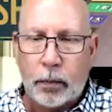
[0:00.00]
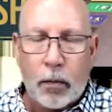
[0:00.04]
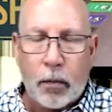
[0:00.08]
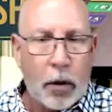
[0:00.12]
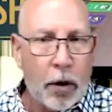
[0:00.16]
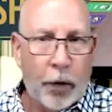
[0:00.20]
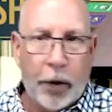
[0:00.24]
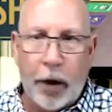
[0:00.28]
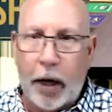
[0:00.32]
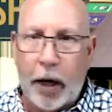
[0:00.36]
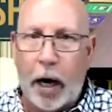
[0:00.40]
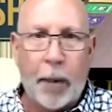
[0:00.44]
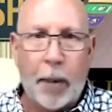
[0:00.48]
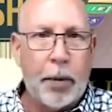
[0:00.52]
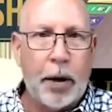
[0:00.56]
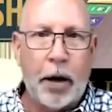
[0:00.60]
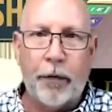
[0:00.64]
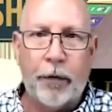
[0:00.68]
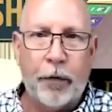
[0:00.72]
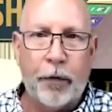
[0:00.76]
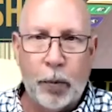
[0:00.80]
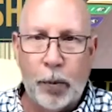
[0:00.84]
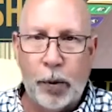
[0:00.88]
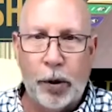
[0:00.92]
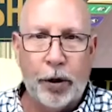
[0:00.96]
that I'm not
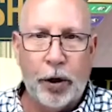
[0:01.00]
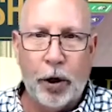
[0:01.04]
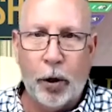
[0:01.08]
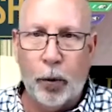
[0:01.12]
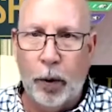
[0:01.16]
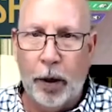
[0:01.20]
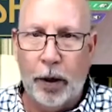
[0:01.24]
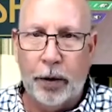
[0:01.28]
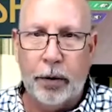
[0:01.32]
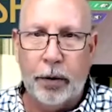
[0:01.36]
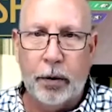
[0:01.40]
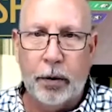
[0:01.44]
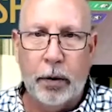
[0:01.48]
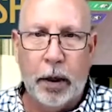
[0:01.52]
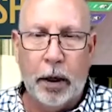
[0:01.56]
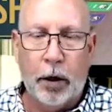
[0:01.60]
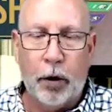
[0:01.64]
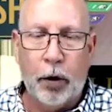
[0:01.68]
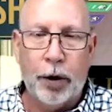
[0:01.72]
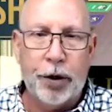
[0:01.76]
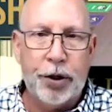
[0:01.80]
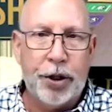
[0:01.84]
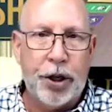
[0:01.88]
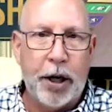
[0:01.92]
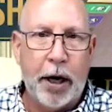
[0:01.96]
familiar with or
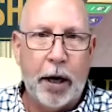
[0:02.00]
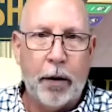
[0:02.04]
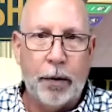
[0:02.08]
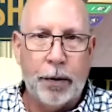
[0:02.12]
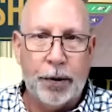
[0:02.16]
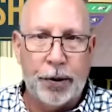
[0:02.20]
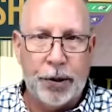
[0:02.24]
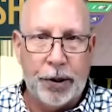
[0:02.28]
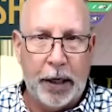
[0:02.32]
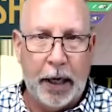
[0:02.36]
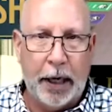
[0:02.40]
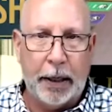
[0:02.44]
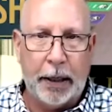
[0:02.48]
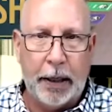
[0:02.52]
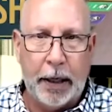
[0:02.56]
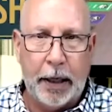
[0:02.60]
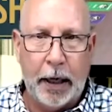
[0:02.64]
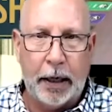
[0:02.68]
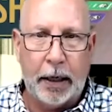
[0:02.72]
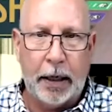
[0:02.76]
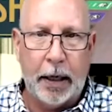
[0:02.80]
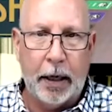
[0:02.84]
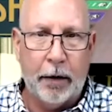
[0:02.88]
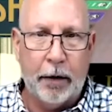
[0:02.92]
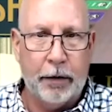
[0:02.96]
a challenge that I
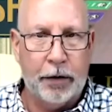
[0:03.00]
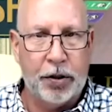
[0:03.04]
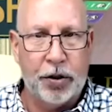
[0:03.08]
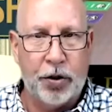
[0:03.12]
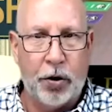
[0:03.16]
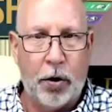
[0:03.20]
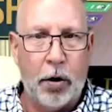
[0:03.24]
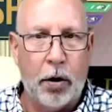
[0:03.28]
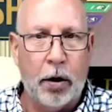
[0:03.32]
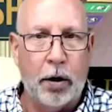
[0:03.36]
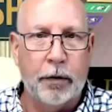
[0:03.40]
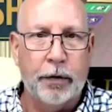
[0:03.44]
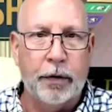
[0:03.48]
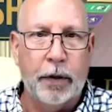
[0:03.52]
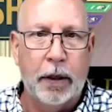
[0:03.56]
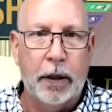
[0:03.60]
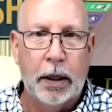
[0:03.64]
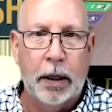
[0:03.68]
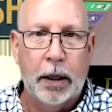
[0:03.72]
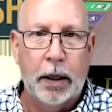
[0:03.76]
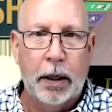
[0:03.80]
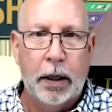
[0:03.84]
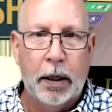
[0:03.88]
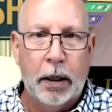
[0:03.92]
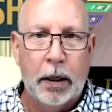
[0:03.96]
can't kind of solve,
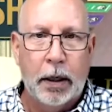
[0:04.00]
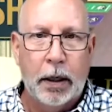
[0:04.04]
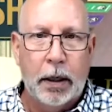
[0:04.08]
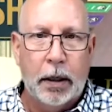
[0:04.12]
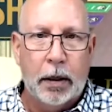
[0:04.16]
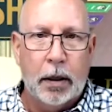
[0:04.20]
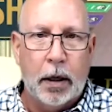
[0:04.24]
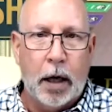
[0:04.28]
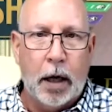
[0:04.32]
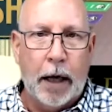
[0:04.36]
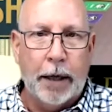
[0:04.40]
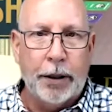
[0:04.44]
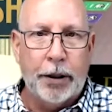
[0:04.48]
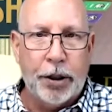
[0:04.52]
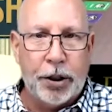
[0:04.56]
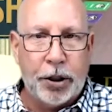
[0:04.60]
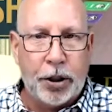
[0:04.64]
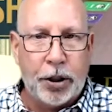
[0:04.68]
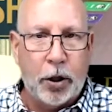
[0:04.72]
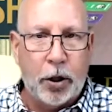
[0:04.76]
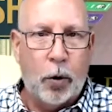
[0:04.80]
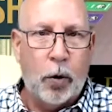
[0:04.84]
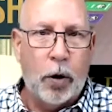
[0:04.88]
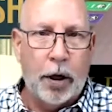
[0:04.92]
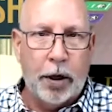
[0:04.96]
I just
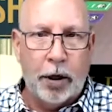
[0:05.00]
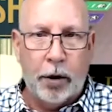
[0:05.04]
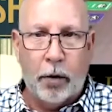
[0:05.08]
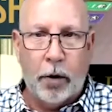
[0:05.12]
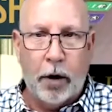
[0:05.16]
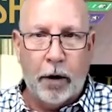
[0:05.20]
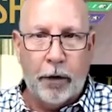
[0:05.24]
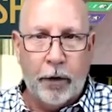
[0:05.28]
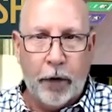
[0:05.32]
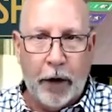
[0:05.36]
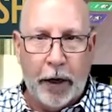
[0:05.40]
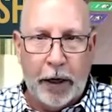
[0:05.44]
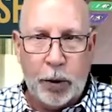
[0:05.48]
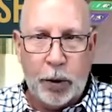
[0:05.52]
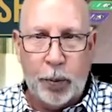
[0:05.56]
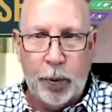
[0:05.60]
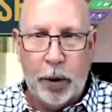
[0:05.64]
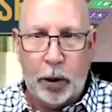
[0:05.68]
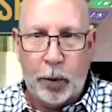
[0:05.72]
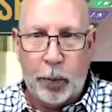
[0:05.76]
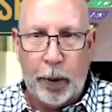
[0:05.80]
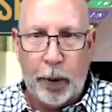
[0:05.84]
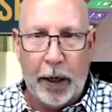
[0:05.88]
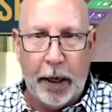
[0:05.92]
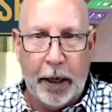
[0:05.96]
go onto our
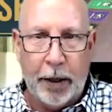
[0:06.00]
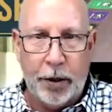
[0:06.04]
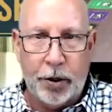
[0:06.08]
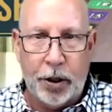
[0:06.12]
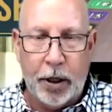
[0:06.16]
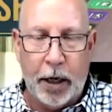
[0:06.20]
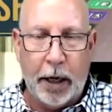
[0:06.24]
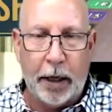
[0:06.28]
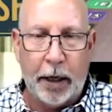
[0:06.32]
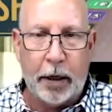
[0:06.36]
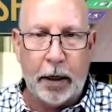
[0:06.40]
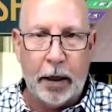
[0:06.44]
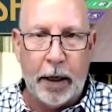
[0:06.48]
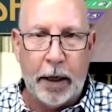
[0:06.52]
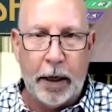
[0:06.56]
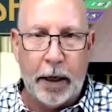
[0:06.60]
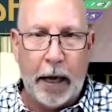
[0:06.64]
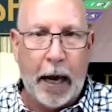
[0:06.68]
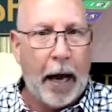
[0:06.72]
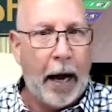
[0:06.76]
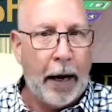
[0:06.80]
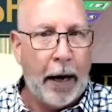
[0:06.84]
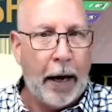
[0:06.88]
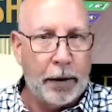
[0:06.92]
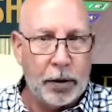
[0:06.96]
Facebook page and I can
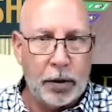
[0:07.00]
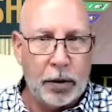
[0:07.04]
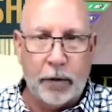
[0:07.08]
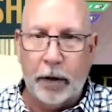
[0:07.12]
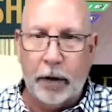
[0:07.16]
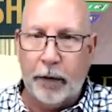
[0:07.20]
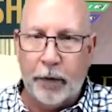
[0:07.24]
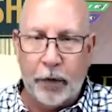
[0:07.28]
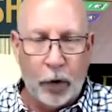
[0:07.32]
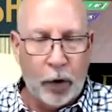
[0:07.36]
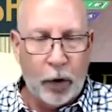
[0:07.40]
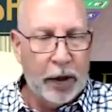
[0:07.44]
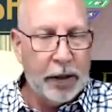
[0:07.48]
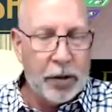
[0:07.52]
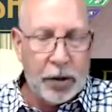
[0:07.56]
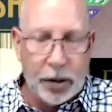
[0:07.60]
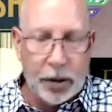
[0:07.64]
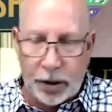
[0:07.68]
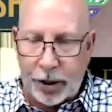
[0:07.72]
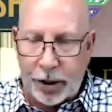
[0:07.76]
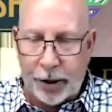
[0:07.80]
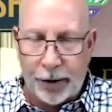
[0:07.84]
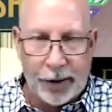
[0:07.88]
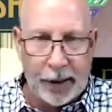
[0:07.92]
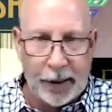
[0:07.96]
ask. Well, for instance,
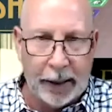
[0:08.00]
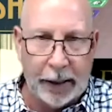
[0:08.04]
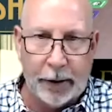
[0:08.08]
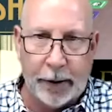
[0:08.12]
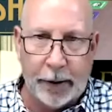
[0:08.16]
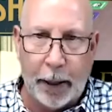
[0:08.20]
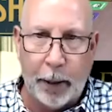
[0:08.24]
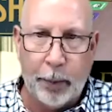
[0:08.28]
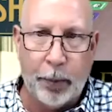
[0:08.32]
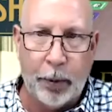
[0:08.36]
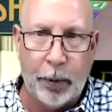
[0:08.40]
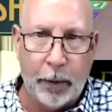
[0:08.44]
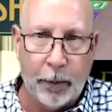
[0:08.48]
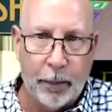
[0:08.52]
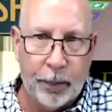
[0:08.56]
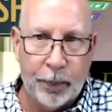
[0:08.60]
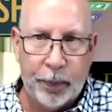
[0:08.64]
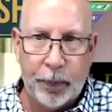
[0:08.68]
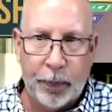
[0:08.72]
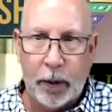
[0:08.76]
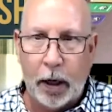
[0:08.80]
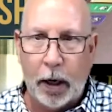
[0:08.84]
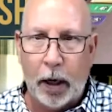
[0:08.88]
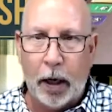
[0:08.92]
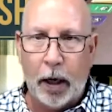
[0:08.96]
here's an example.
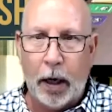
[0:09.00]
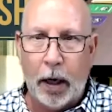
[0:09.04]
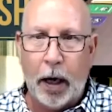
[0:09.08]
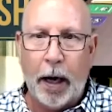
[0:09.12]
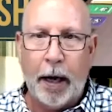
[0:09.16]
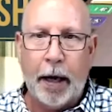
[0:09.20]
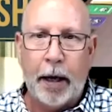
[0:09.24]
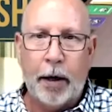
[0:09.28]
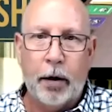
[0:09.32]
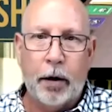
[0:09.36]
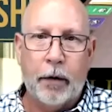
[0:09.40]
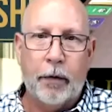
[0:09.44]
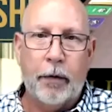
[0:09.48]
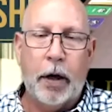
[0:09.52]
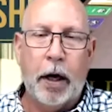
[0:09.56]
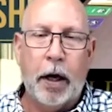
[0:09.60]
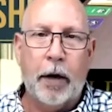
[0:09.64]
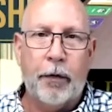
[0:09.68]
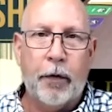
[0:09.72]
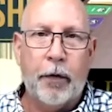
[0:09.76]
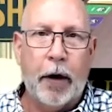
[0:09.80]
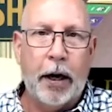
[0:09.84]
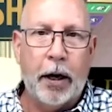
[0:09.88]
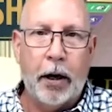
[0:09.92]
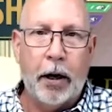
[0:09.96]
Uh, I had a, a
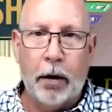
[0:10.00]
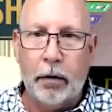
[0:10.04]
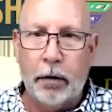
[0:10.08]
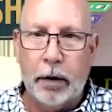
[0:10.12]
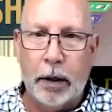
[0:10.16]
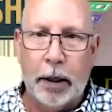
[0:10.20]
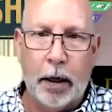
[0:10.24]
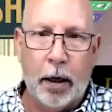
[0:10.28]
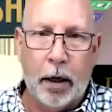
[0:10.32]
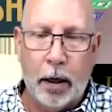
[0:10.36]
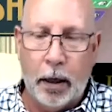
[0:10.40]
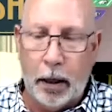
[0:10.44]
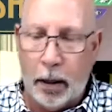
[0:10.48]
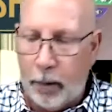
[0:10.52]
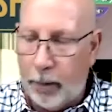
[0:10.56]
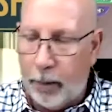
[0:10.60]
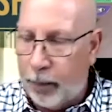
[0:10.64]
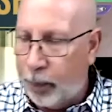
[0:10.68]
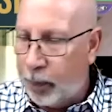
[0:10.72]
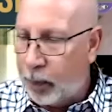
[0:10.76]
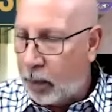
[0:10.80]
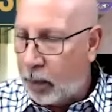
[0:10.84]
fire. Um,